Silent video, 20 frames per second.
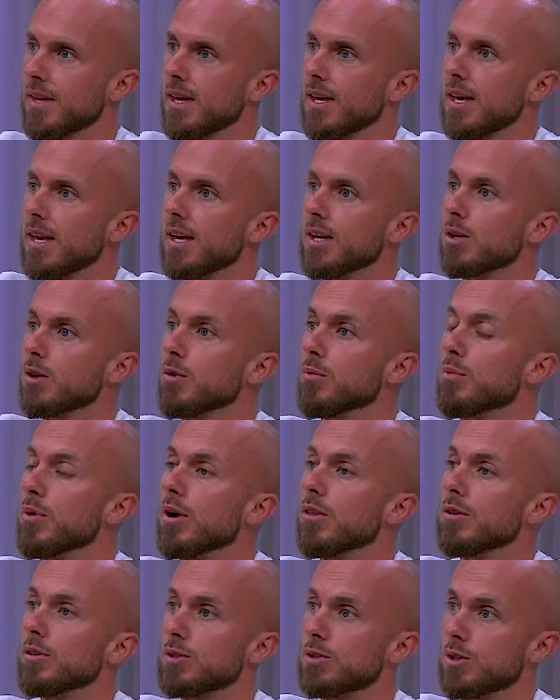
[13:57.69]
Your
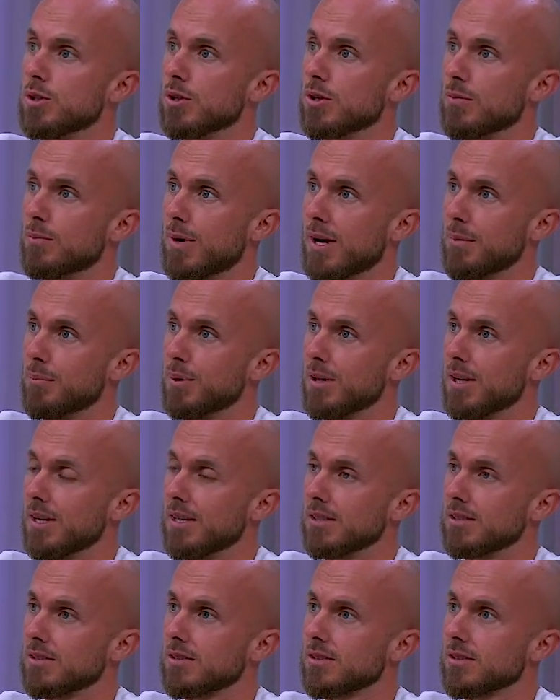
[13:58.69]
brother took my
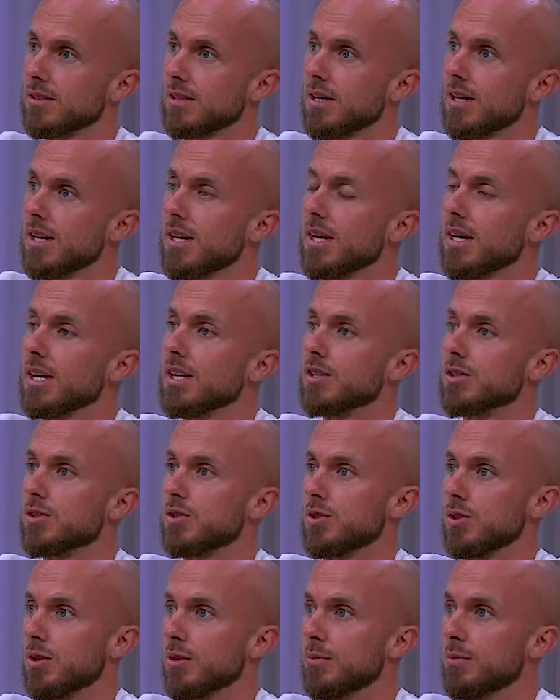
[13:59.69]
place. It
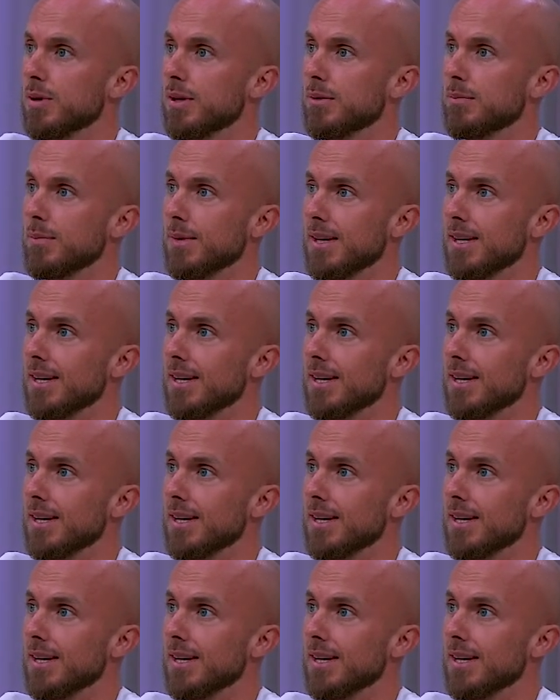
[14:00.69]
should have been me.